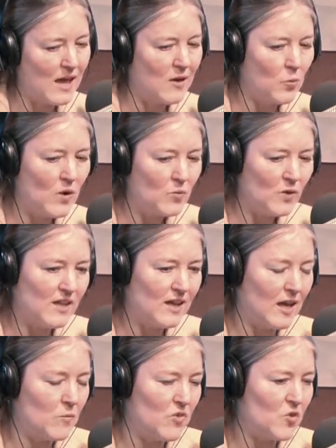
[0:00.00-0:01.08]
And what really
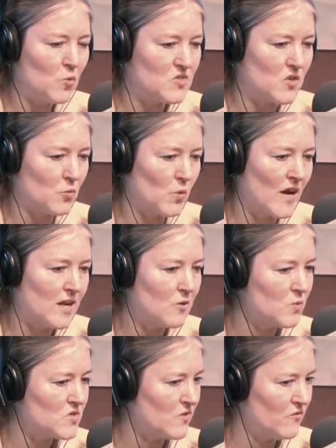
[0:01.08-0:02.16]
came through was that writing
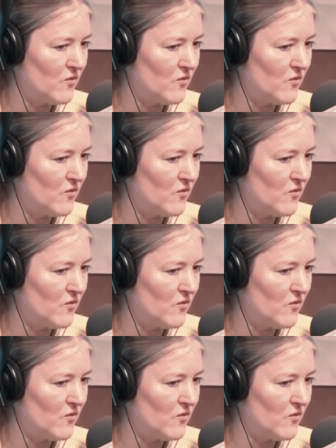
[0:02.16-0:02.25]
was